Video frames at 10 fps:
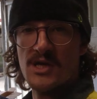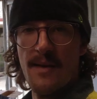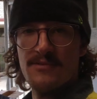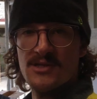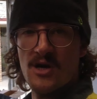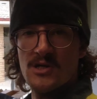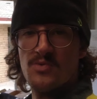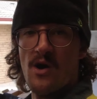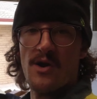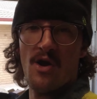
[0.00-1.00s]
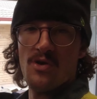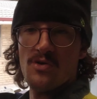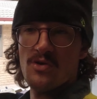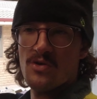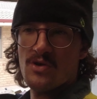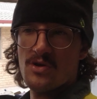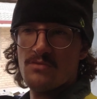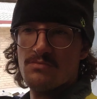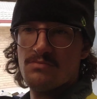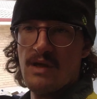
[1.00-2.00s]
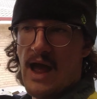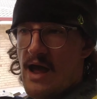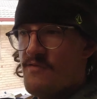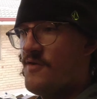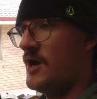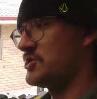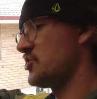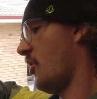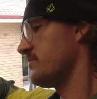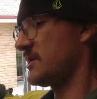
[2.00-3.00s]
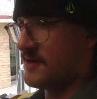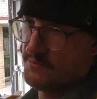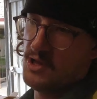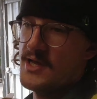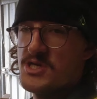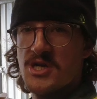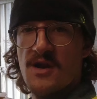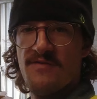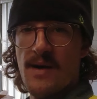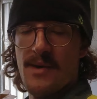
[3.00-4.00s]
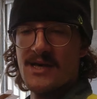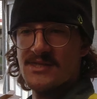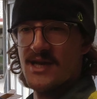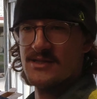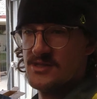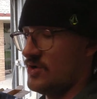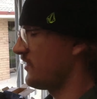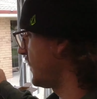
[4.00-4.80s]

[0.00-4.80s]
watching episodes where I don't have a job to completion, if that makes sense. So